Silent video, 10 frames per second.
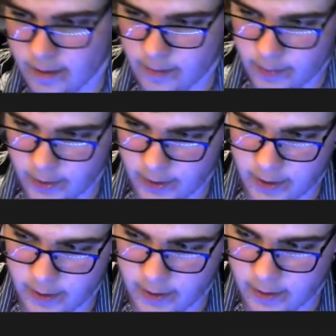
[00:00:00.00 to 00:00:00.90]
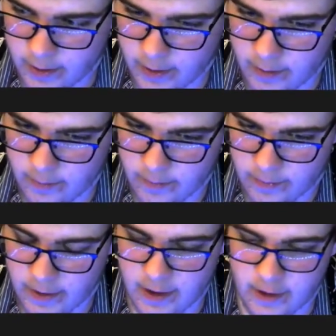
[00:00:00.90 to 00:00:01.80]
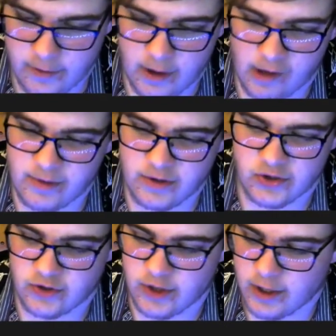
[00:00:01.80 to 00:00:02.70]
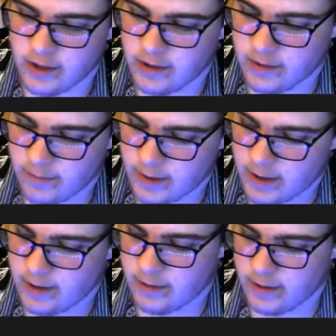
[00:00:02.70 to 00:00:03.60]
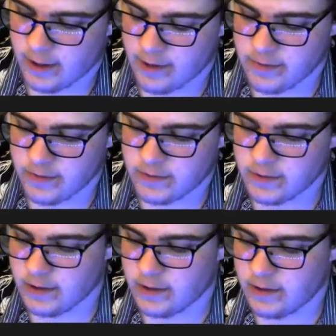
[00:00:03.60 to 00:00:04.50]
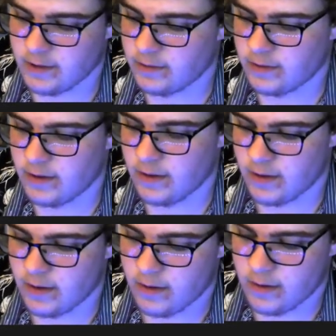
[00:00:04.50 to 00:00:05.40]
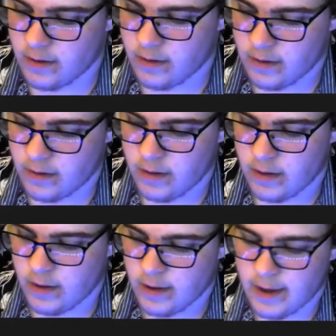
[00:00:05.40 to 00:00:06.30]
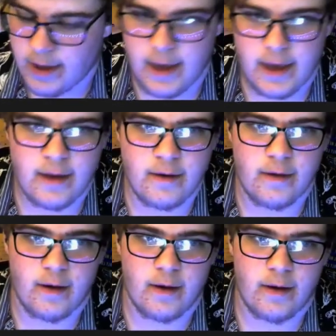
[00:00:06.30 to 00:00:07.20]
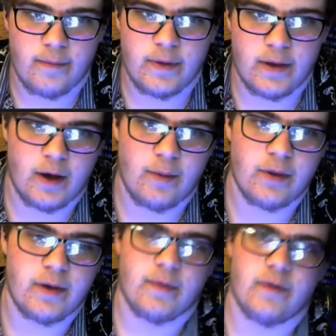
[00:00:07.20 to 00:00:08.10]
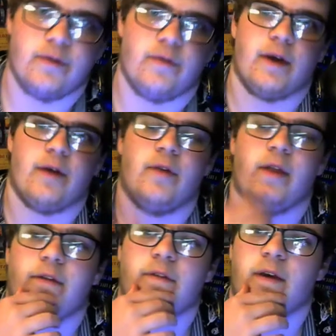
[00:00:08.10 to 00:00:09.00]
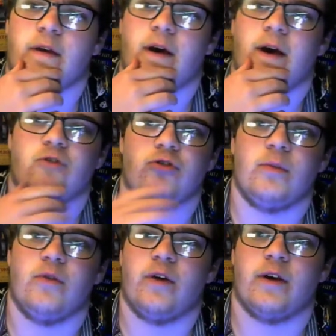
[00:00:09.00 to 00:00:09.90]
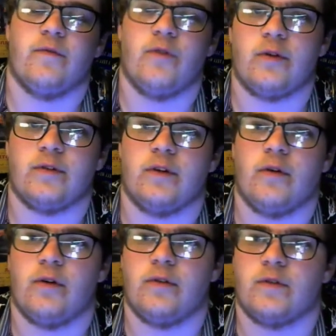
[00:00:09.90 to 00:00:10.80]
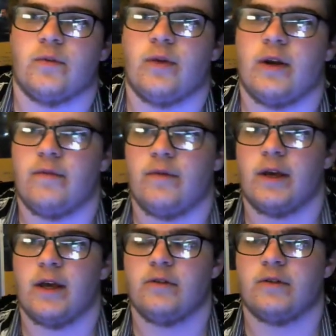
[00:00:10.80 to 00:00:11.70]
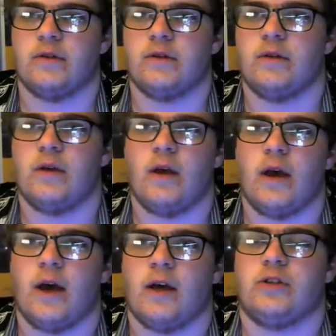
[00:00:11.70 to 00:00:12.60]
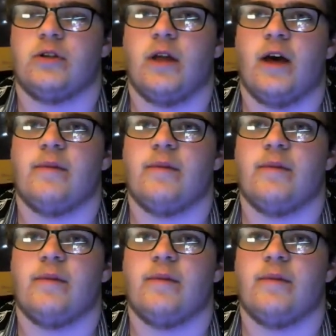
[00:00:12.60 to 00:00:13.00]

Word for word: But um yeah, dude, I've been just studying, man. Like I've been studying the uh and uh being humbling myself like i realized like I, shouldn't be fucking focusing on some random vacations i should not be